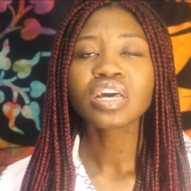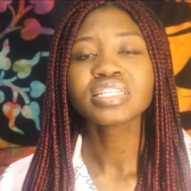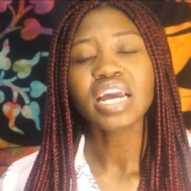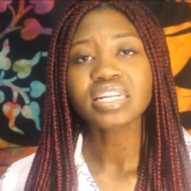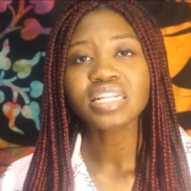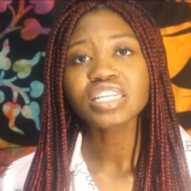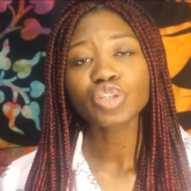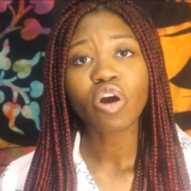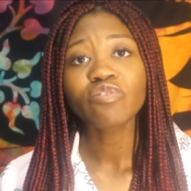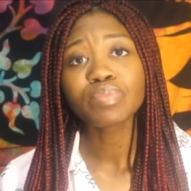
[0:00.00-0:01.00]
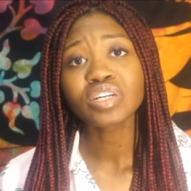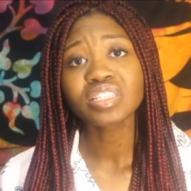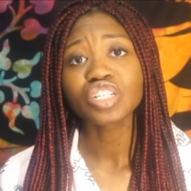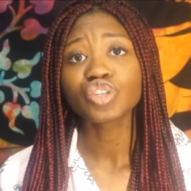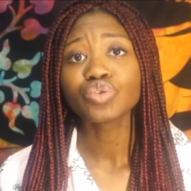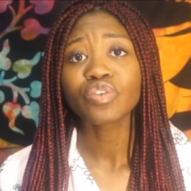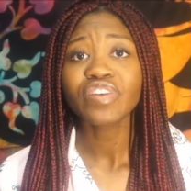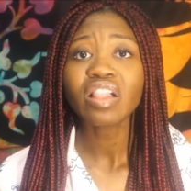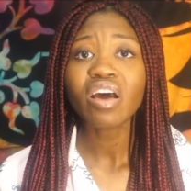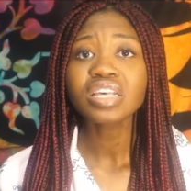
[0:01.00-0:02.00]
technically 12 books and two
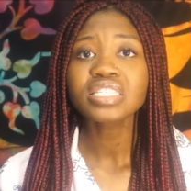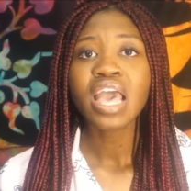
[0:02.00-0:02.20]
novellas,